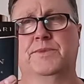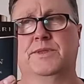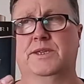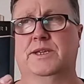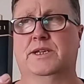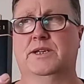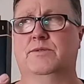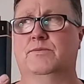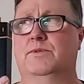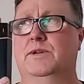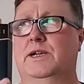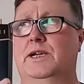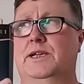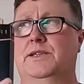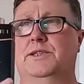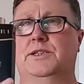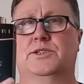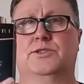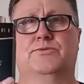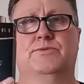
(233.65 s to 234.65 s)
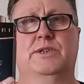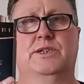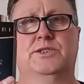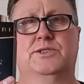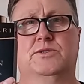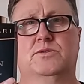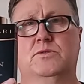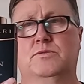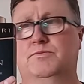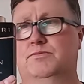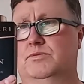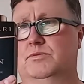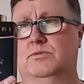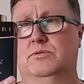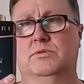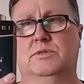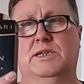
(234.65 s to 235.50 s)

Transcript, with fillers: You could wear this dressed up or